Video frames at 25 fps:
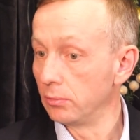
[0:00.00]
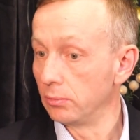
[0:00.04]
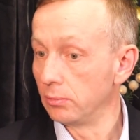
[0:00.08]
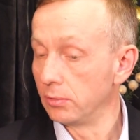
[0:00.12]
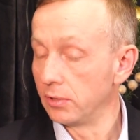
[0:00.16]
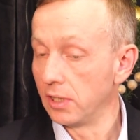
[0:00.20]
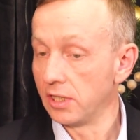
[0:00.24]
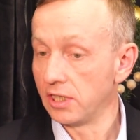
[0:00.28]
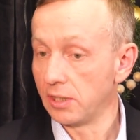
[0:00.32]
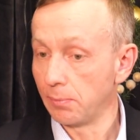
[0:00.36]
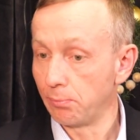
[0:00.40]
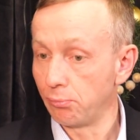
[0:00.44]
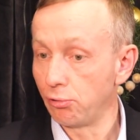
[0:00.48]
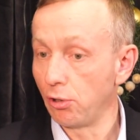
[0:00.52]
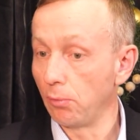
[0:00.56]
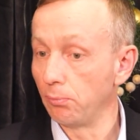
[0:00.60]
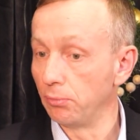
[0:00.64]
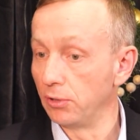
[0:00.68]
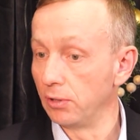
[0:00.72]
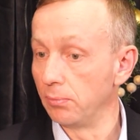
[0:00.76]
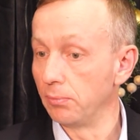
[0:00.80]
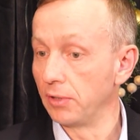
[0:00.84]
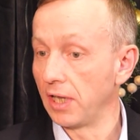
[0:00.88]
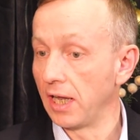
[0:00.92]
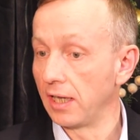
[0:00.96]
there's a
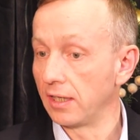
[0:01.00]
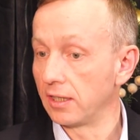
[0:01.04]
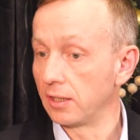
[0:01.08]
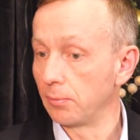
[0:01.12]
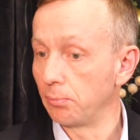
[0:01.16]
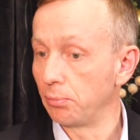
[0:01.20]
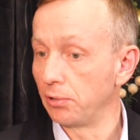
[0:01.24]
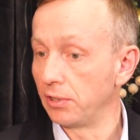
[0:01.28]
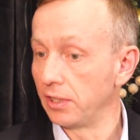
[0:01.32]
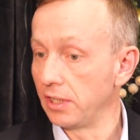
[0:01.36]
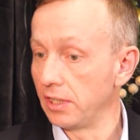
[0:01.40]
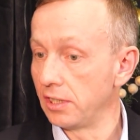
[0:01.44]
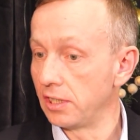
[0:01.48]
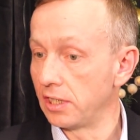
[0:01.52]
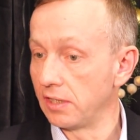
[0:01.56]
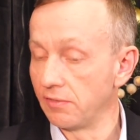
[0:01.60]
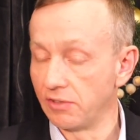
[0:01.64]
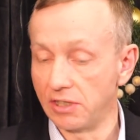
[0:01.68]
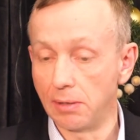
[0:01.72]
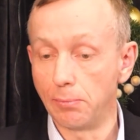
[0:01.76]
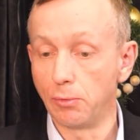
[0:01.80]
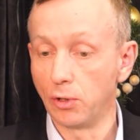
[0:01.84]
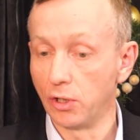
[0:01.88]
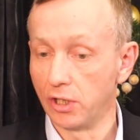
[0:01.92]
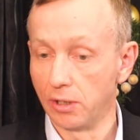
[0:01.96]
problem that the police, if
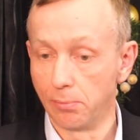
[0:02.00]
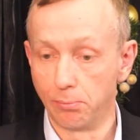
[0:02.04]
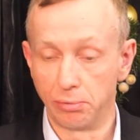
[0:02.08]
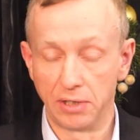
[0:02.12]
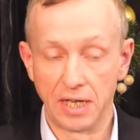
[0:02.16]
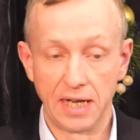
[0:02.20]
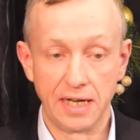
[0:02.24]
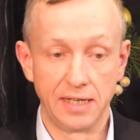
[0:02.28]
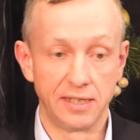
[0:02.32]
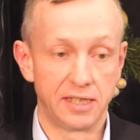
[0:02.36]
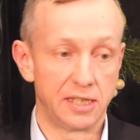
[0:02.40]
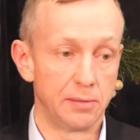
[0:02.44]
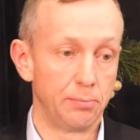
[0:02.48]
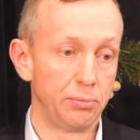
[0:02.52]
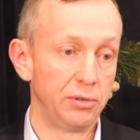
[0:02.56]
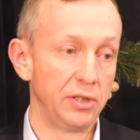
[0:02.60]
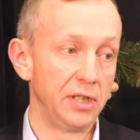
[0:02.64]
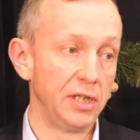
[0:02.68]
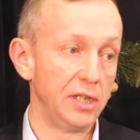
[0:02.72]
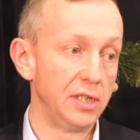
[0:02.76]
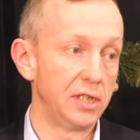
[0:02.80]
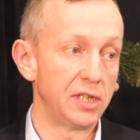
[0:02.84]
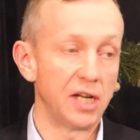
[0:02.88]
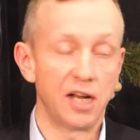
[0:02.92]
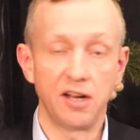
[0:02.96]
someone complains to
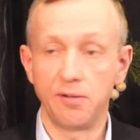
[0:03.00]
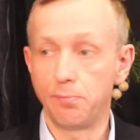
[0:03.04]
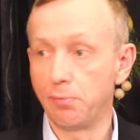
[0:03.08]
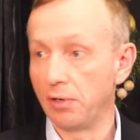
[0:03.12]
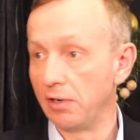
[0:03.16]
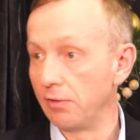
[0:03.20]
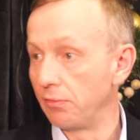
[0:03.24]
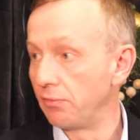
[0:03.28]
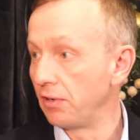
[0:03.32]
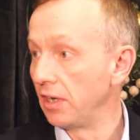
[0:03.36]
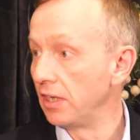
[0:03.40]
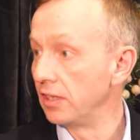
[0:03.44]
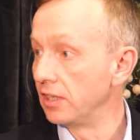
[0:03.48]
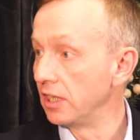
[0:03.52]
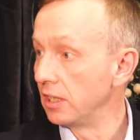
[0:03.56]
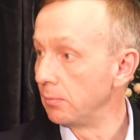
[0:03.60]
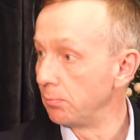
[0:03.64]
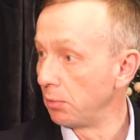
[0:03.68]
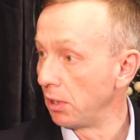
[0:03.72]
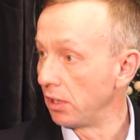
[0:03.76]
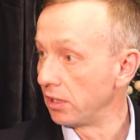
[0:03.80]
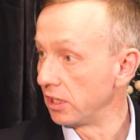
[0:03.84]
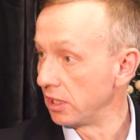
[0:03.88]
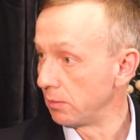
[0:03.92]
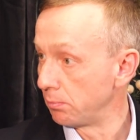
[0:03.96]
police, I've been offended
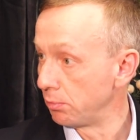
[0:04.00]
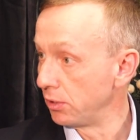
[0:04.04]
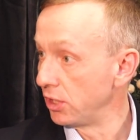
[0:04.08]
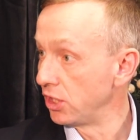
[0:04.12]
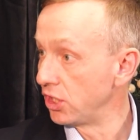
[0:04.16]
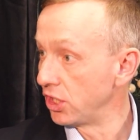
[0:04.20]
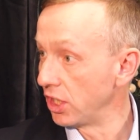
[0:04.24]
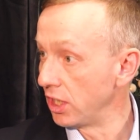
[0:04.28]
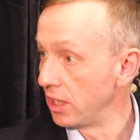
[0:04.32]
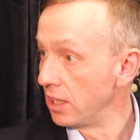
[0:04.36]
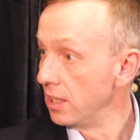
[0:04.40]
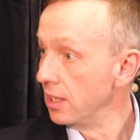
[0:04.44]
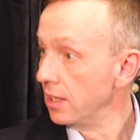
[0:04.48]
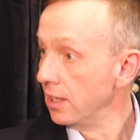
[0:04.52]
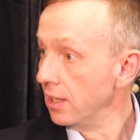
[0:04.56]
by this preacher,